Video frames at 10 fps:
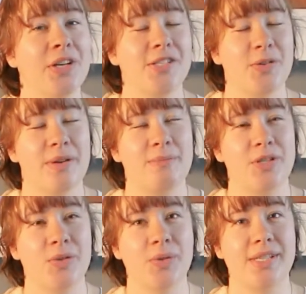so I'm
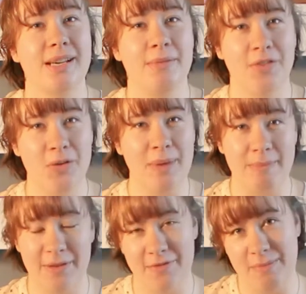sure some of you might
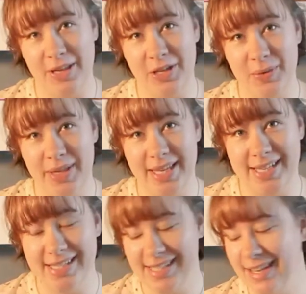be familiar with
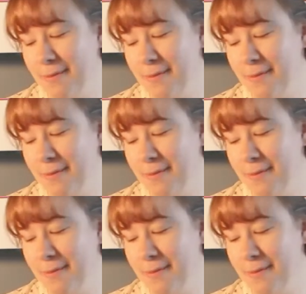this.